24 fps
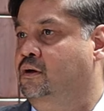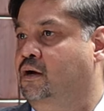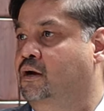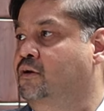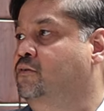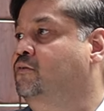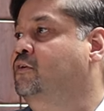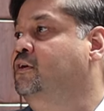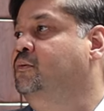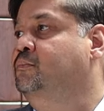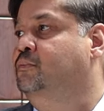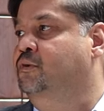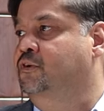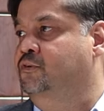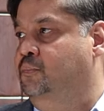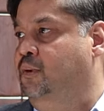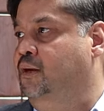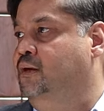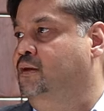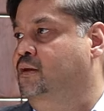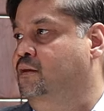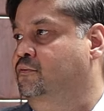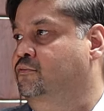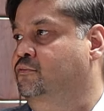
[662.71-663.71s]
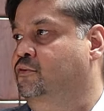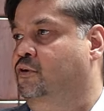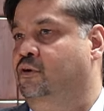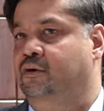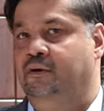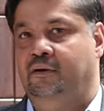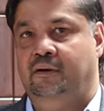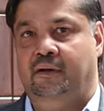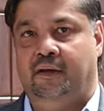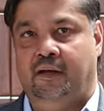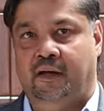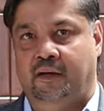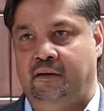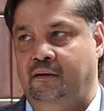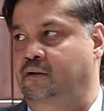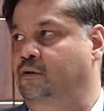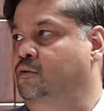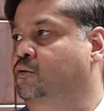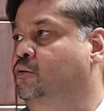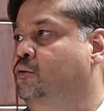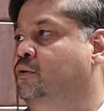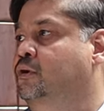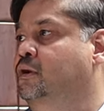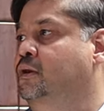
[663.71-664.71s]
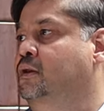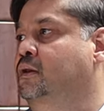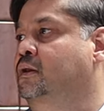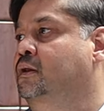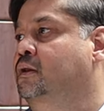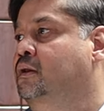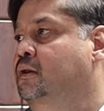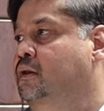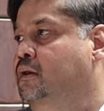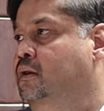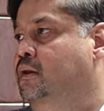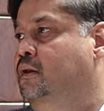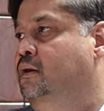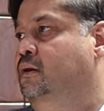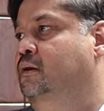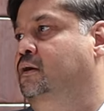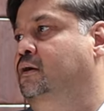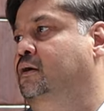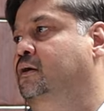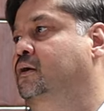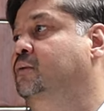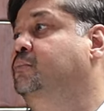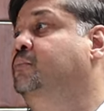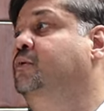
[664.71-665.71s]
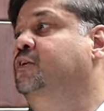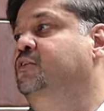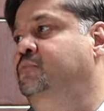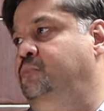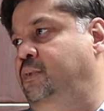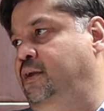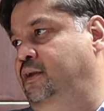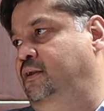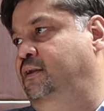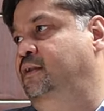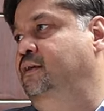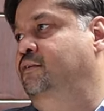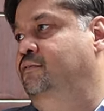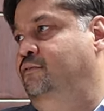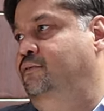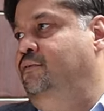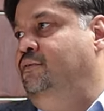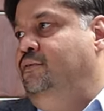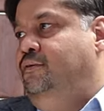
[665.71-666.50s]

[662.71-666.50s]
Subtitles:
country perspective, not at a local perspective.